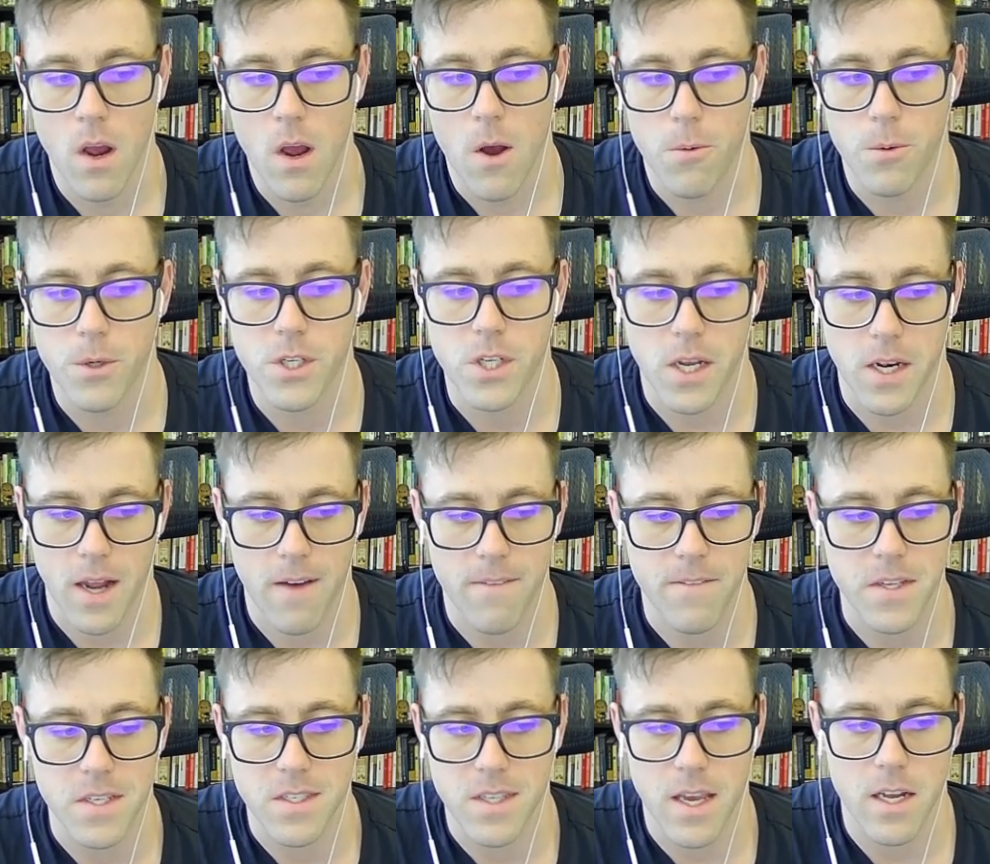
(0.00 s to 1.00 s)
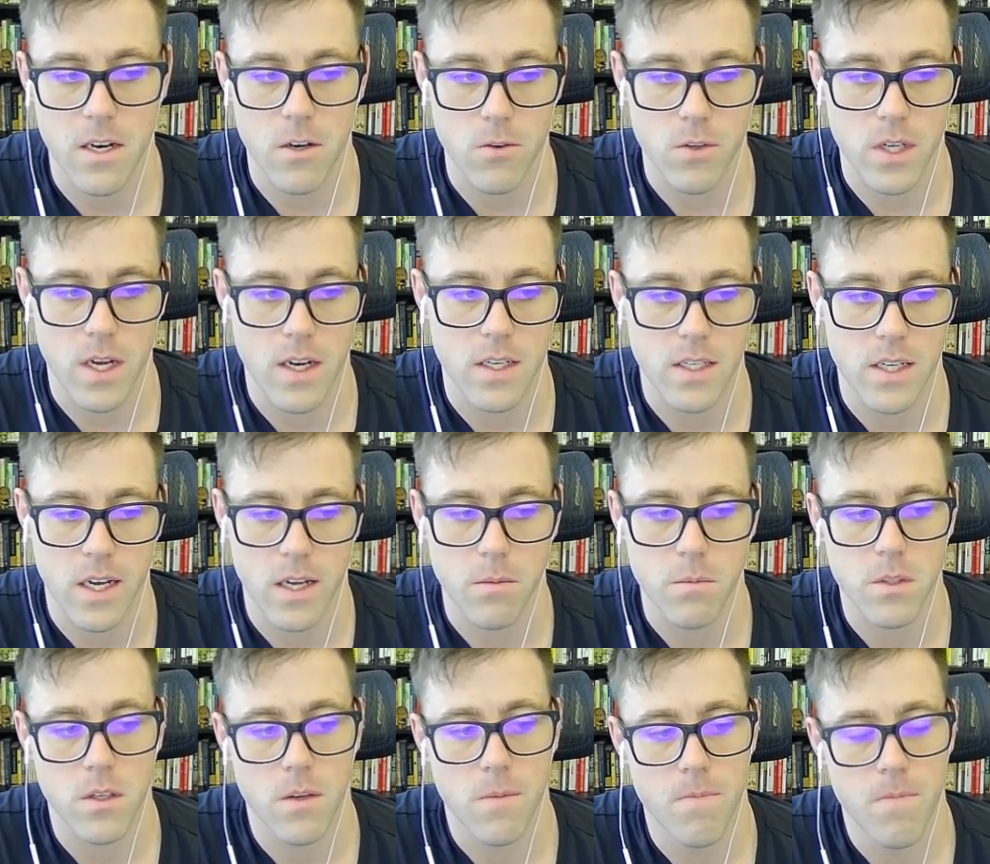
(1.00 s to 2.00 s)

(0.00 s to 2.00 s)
We just kind of have the standard data types.